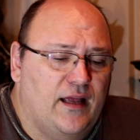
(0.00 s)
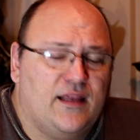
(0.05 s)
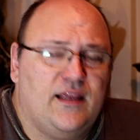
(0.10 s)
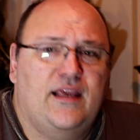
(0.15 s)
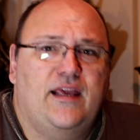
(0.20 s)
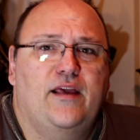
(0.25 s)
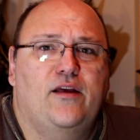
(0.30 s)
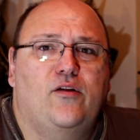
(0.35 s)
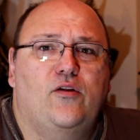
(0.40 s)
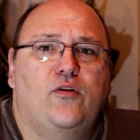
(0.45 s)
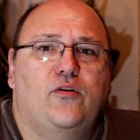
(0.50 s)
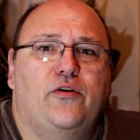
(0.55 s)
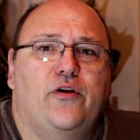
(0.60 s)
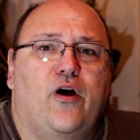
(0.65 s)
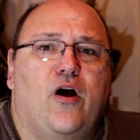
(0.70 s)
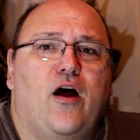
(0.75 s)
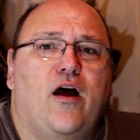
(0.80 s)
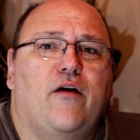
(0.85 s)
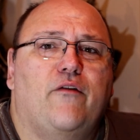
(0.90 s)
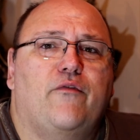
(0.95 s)
killed
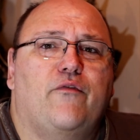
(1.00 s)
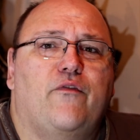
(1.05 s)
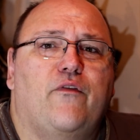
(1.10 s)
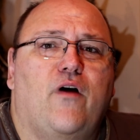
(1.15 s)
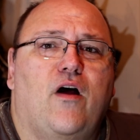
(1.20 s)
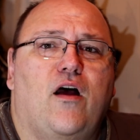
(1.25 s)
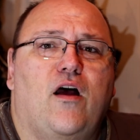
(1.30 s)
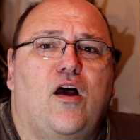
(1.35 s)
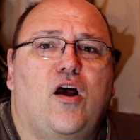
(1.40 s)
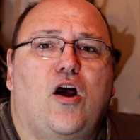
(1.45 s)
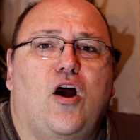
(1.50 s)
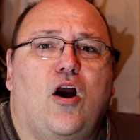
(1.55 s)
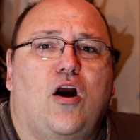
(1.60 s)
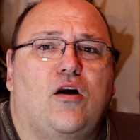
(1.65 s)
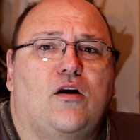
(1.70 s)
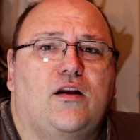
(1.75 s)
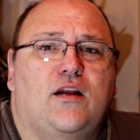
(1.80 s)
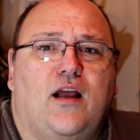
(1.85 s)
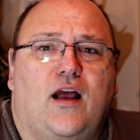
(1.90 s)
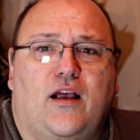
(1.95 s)
off
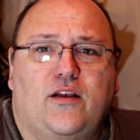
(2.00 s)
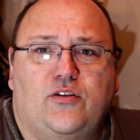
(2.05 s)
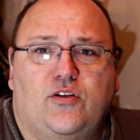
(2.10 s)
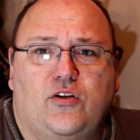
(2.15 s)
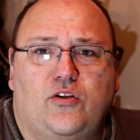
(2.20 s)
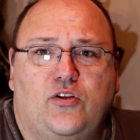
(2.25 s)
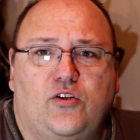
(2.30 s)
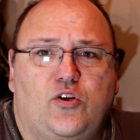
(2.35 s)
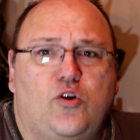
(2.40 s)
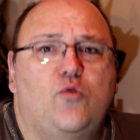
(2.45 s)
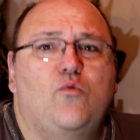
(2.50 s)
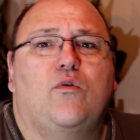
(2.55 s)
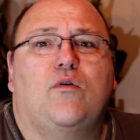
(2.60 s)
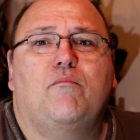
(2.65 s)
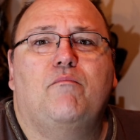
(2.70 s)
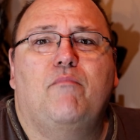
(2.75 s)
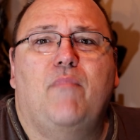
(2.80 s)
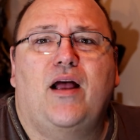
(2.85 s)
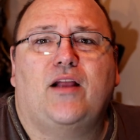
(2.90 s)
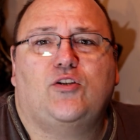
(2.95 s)
our cousins who were
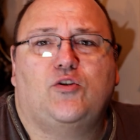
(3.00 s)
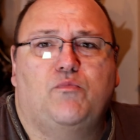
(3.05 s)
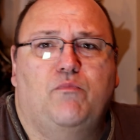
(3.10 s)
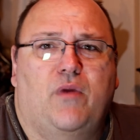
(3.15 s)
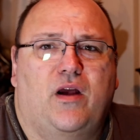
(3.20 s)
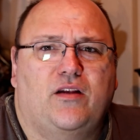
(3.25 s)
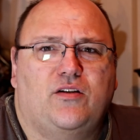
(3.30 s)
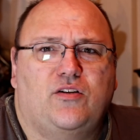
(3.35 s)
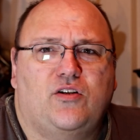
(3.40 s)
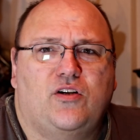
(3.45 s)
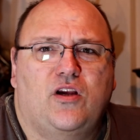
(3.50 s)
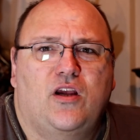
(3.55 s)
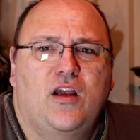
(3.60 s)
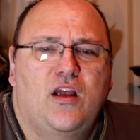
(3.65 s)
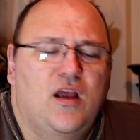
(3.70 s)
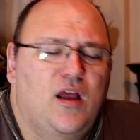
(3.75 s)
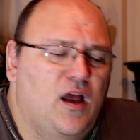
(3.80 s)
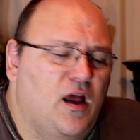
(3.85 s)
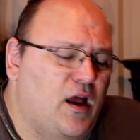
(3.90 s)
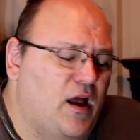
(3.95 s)
much, much
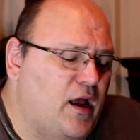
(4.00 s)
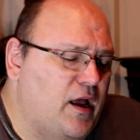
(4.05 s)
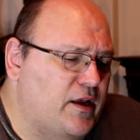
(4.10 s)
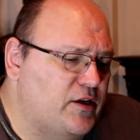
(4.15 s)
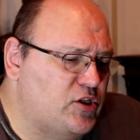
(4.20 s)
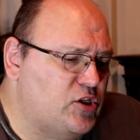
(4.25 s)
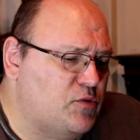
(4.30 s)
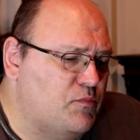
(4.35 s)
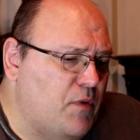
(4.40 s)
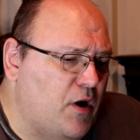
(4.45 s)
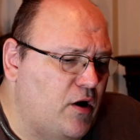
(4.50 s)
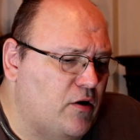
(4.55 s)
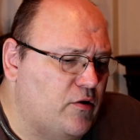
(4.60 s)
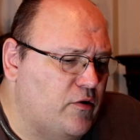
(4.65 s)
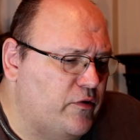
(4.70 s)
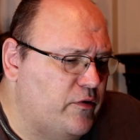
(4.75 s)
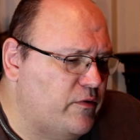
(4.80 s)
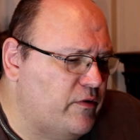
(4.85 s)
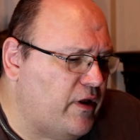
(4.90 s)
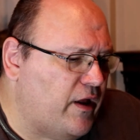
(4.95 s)

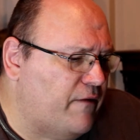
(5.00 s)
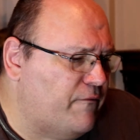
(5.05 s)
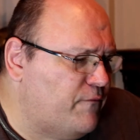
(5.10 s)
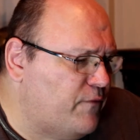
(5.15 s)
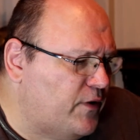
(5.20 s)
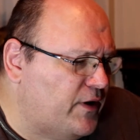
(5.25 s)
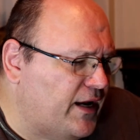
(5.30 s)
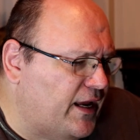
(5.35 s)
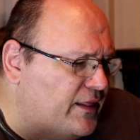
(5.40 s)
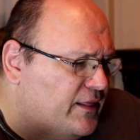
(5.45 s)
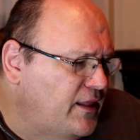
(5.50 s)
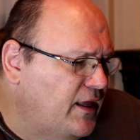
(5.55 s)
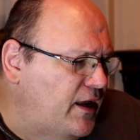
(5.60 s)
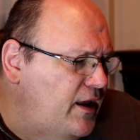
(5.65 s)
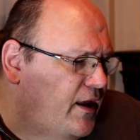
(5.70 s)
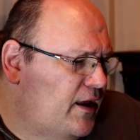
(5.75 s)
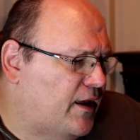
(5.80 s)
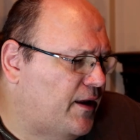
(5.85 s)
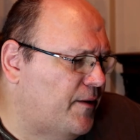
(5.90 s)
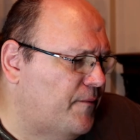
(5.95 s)
smarter. I forget
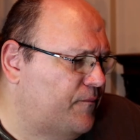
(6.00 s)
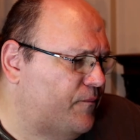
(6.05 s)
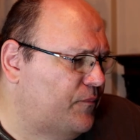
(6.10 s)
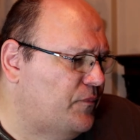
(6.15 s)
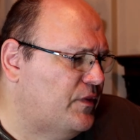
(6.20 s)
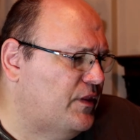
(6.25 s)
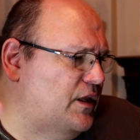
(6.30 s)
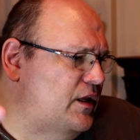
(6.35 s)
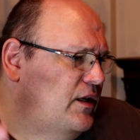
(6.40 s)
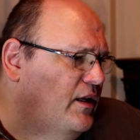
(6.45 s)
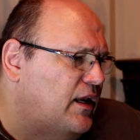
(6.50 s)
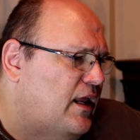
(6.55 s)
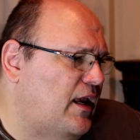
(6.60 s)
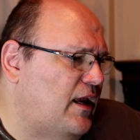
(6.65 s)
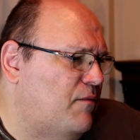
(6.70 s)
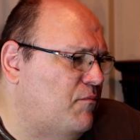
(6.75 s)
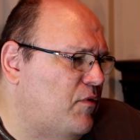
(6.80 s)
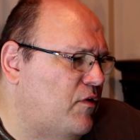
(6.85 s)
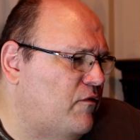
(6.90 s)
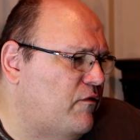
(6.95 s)
the
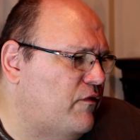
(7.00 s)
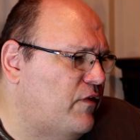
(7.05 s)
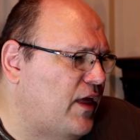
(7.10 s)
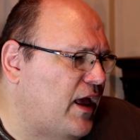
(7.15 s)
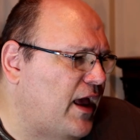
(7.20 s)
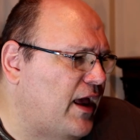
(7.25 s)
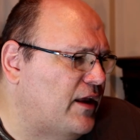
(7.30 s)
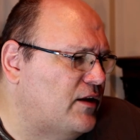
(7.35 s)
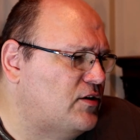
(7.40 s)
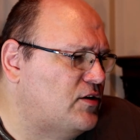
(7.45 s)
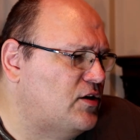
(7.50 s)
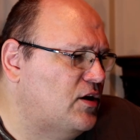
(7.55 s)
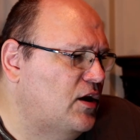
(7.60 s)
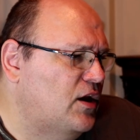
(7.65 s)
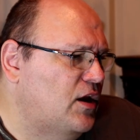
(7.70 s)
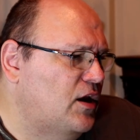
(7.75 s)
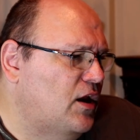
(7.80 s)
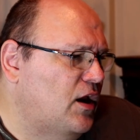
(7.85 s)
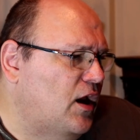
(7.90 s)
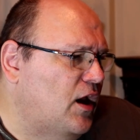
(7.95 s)
name of that
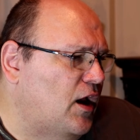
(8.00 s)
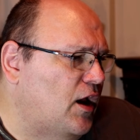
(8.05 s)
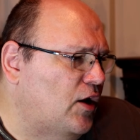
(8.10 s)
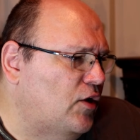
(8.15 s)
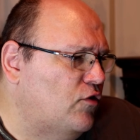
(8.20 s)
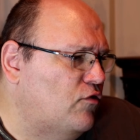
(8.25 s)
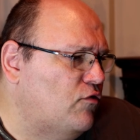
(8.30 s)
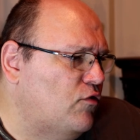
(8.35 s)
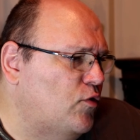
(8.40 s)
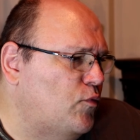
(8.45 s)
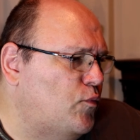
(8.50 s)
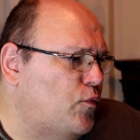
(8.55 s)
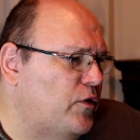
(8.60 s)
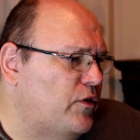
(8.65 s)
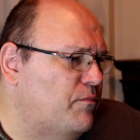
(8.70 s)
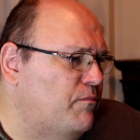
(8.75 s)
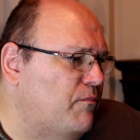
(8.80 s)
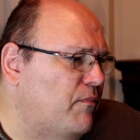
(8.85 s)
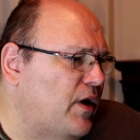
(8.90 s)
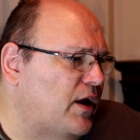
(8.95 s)
group
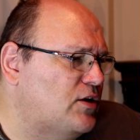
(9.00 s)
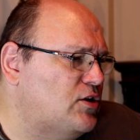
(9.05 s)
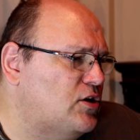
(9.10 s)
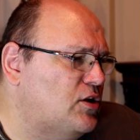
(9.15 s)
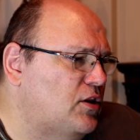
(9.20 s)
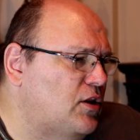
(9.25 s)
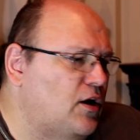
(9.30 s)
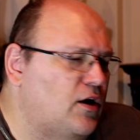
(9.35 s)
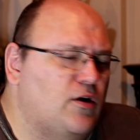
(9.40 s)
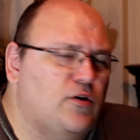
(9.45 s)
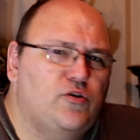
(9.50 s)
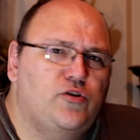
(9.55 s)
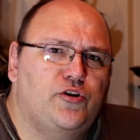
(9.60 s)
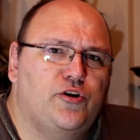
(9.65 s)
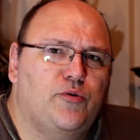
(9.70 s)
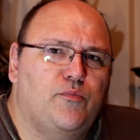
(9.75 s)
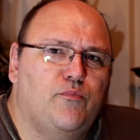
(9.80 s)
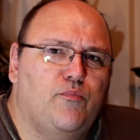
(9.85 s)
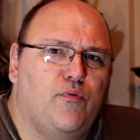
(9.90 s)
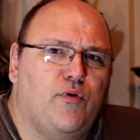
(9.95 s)
with much
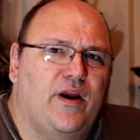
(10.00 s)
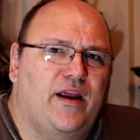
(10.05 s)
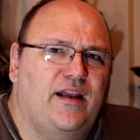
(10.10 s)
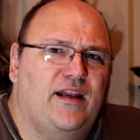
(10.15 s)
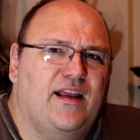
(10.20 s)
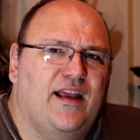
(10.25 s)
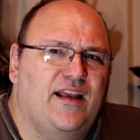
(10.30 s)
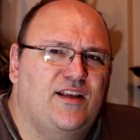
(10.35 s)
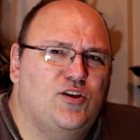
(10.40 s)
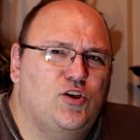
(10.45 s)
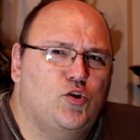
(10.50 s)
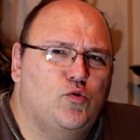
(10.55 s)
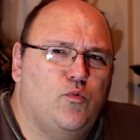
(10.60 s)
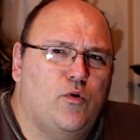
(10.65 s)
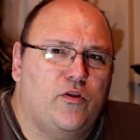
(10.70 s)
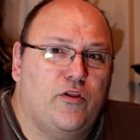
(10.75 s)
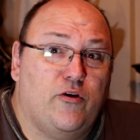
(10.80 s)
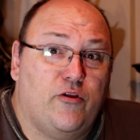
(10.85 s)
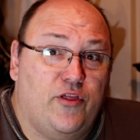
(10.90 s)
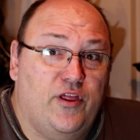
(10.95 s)
larger brain cases,
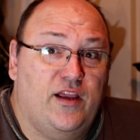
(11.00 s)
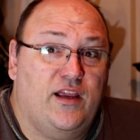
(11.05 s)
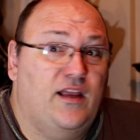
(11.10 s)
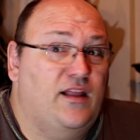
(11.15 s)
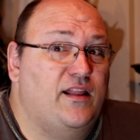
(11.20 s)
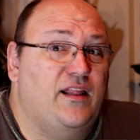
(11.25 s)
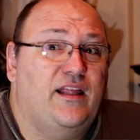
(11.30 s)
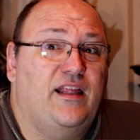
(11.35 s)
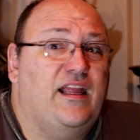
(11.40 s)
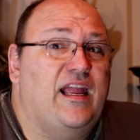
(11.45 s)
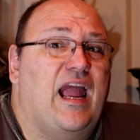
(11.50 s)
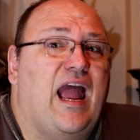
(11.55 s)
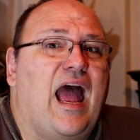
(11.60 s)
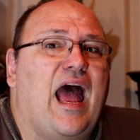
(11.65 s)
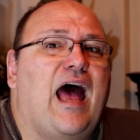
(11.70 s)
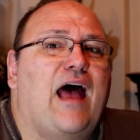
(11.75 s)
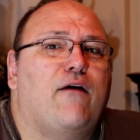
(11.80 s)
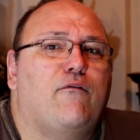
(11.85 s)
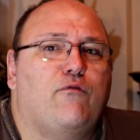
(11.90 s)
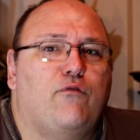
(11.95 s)
where they're thinking the
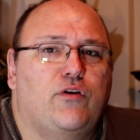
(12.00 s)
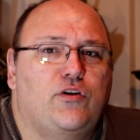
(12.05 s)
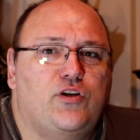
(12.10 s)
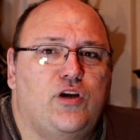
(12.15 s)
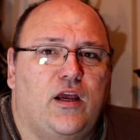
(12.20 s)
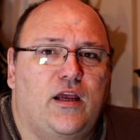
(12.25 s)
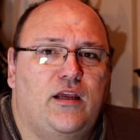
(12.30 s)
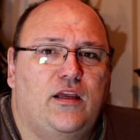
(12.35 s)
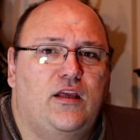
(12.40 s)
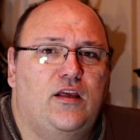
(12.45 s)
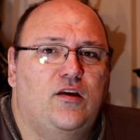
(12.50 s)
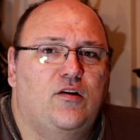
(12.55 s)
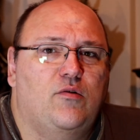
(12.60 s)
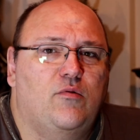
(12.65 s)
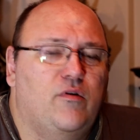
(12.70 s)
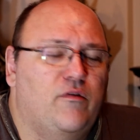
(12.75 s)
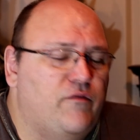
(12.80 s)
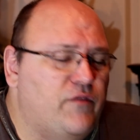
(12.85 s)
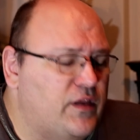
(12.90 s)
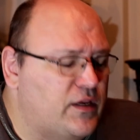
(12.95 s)
average
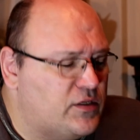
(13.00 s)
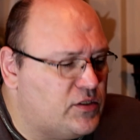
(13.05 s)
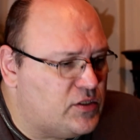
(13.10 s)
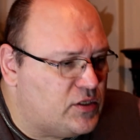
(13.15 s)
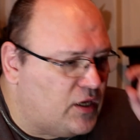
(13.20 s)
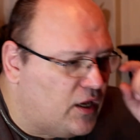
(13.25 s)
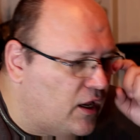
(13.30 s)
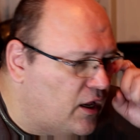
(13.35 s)
IQ of this